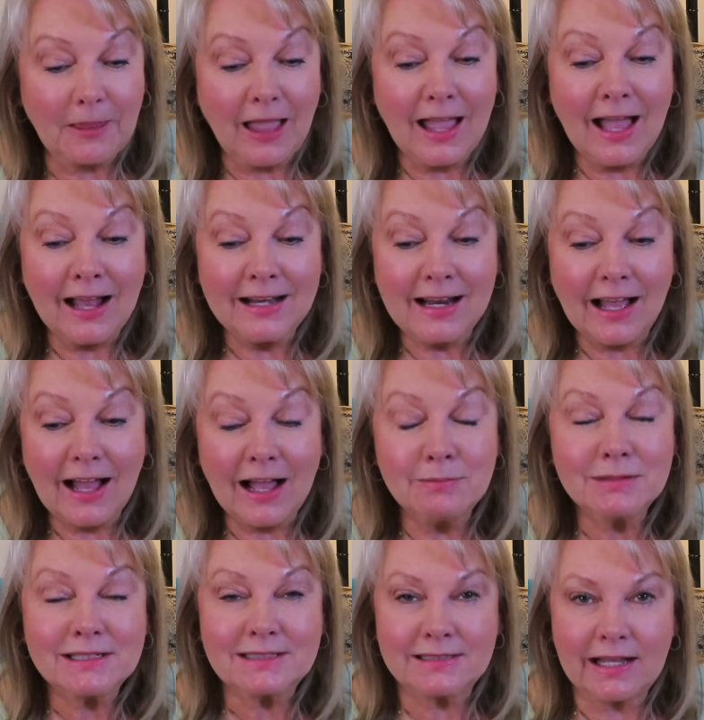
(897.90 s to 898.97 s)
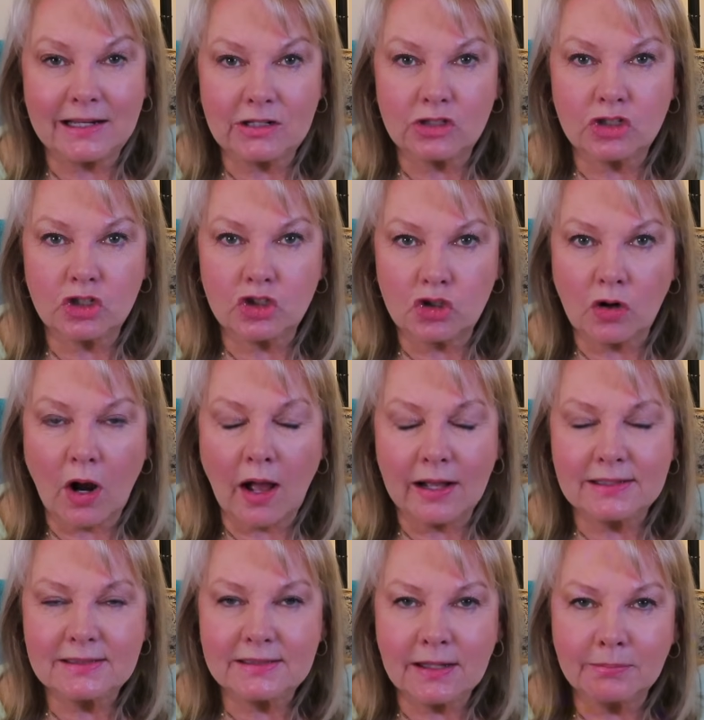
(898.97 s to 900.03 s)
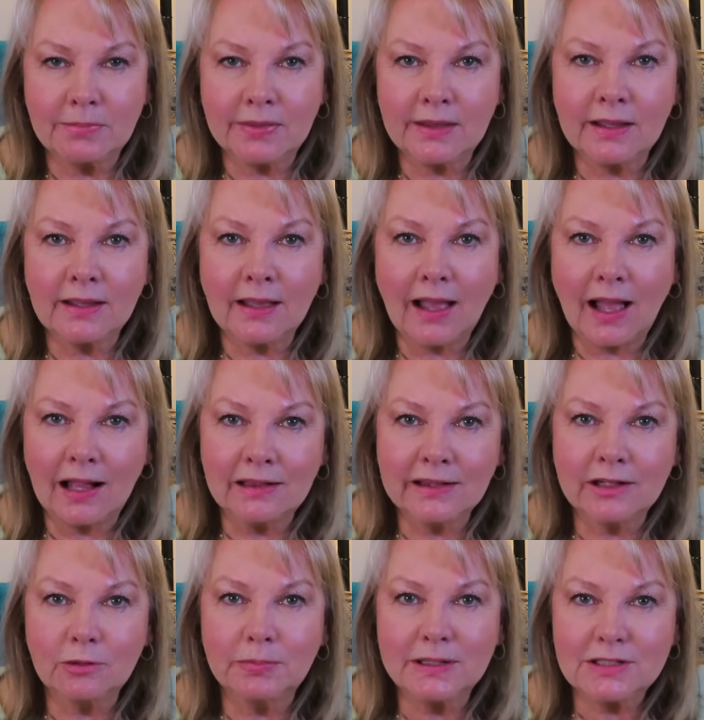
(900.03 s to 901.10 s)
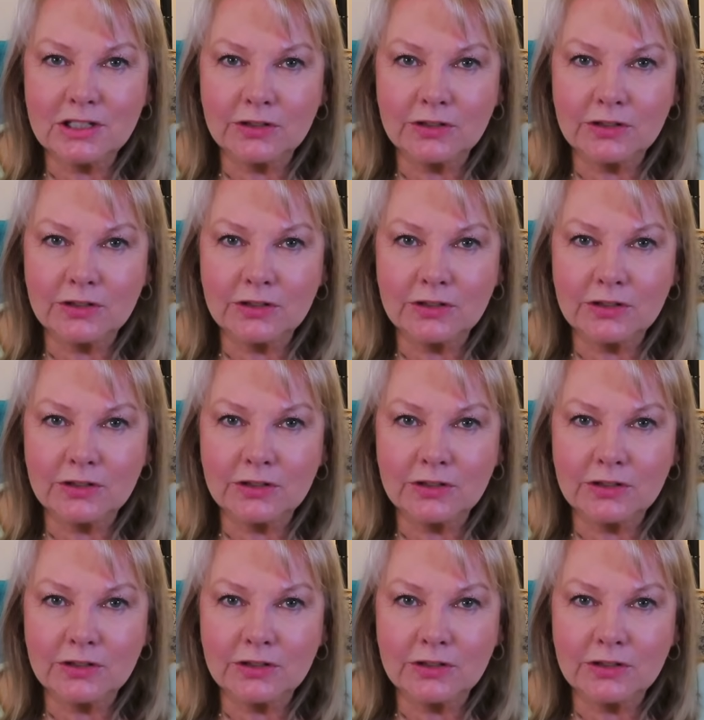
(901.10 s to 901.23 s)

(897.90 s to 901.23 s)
And I'm excited to try something a little bit